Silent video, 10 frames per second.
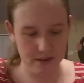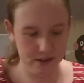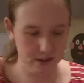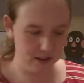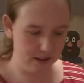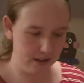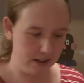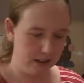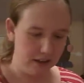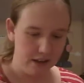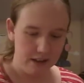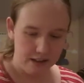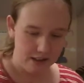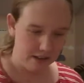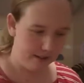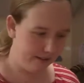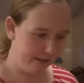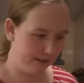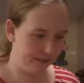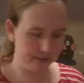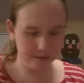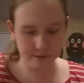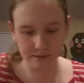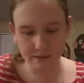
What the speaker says: [no speech]